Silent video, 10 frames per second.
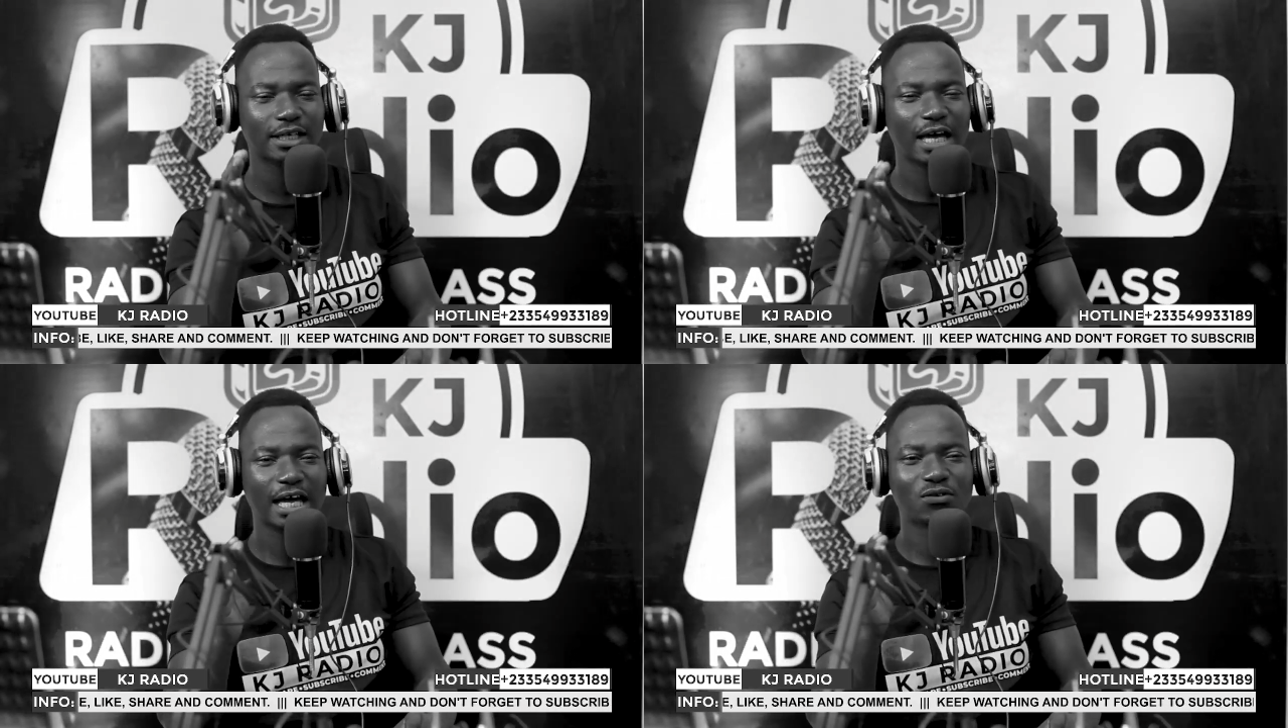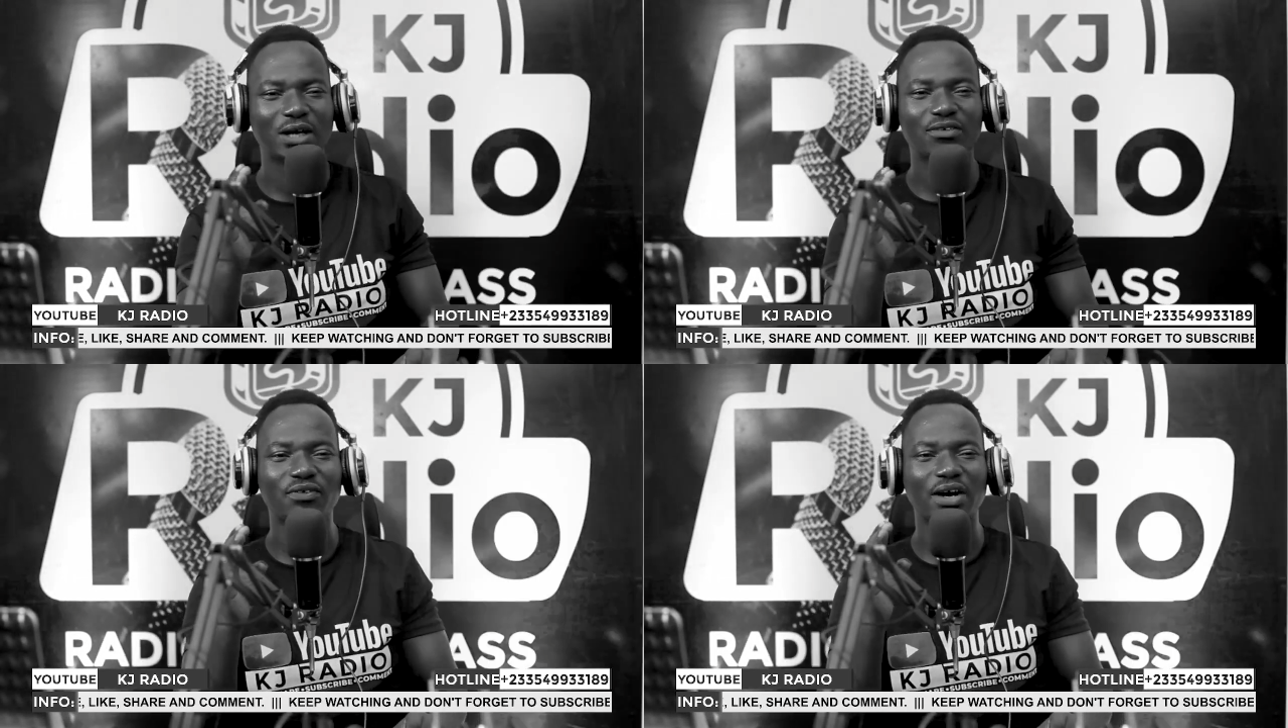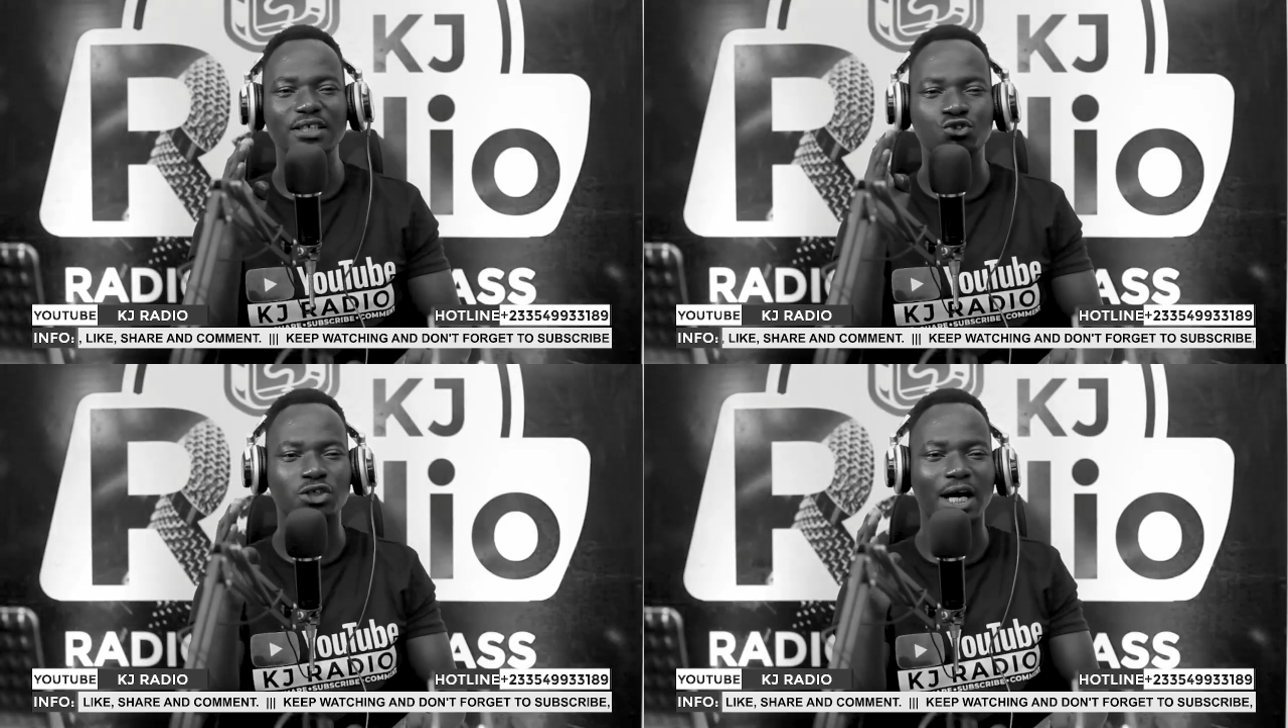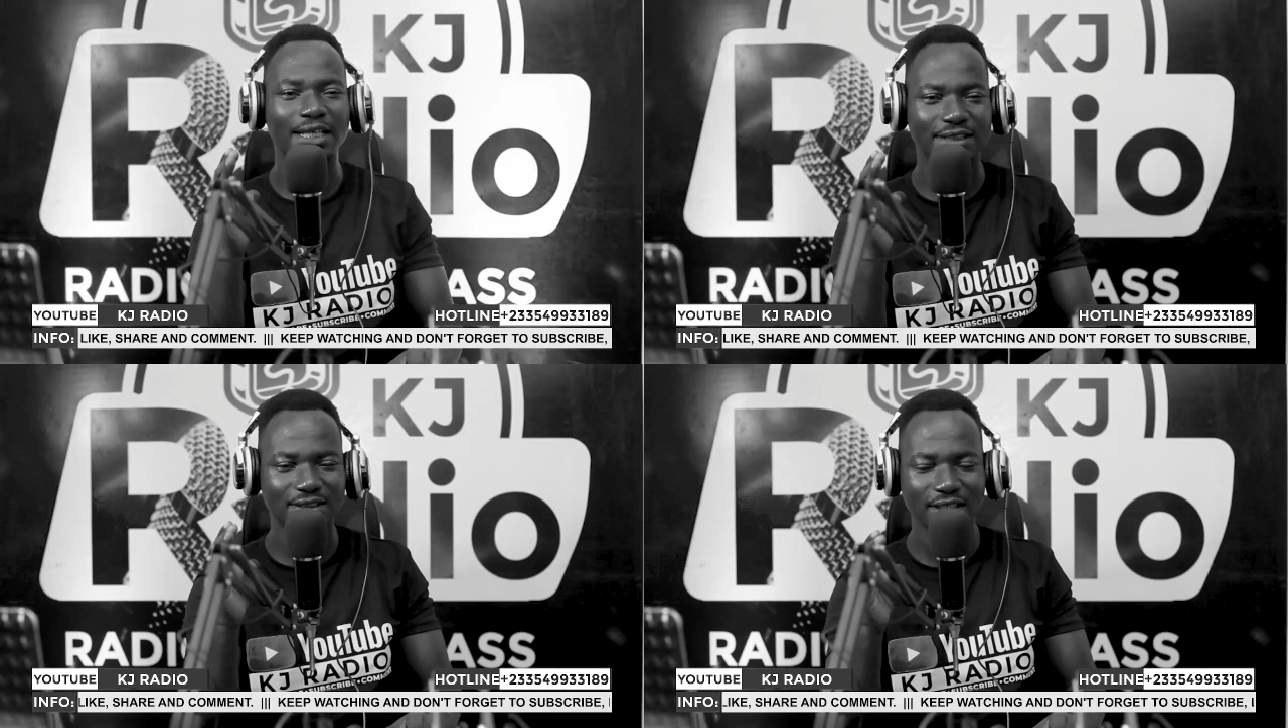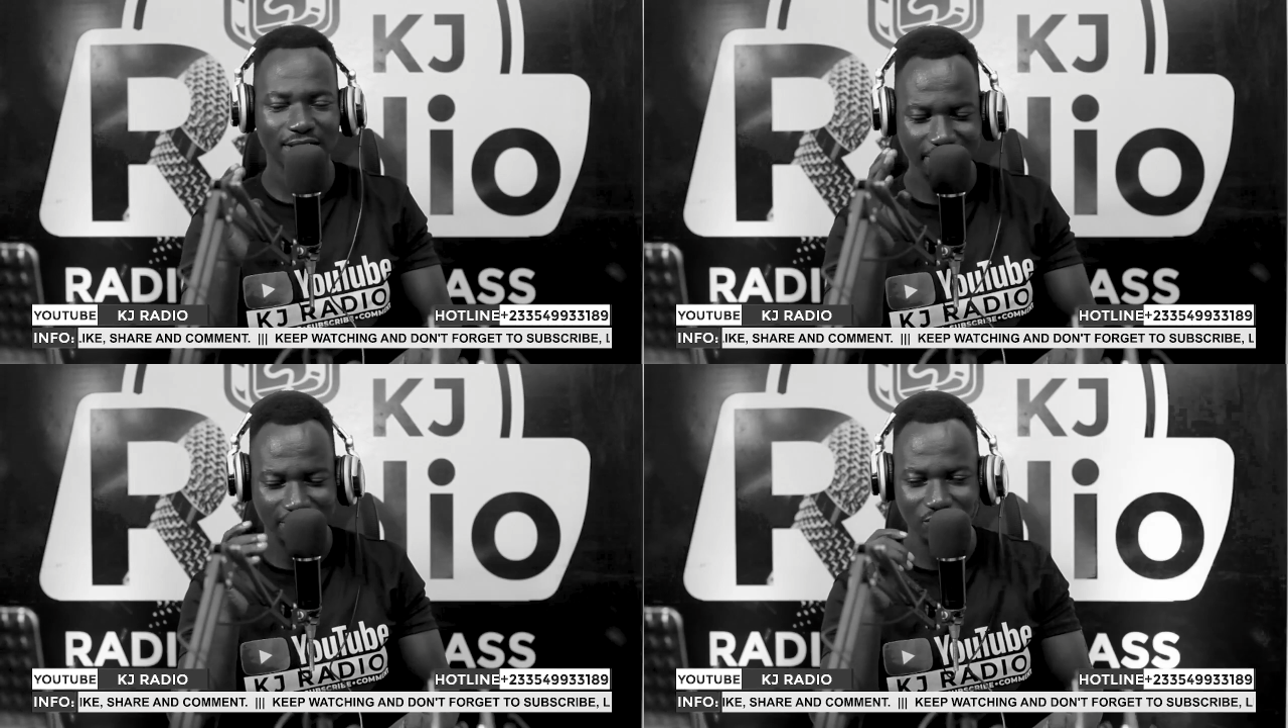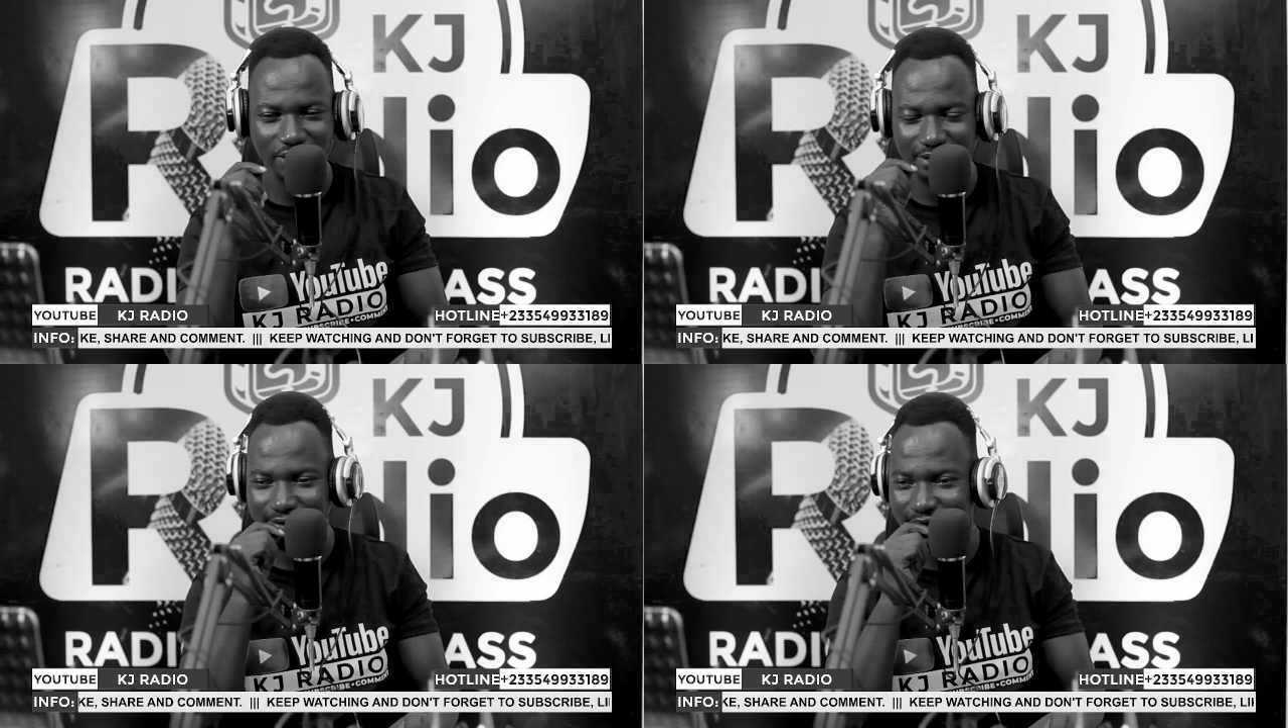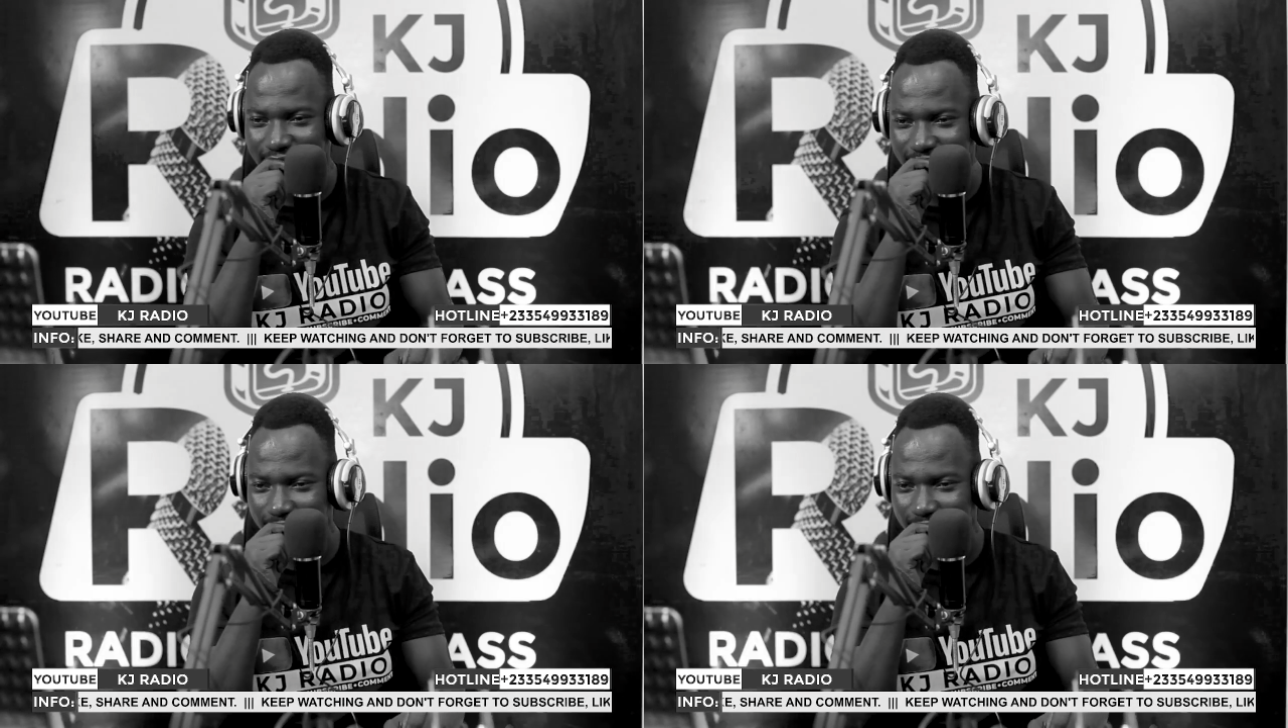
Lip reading: And whenever he strikes, he wins.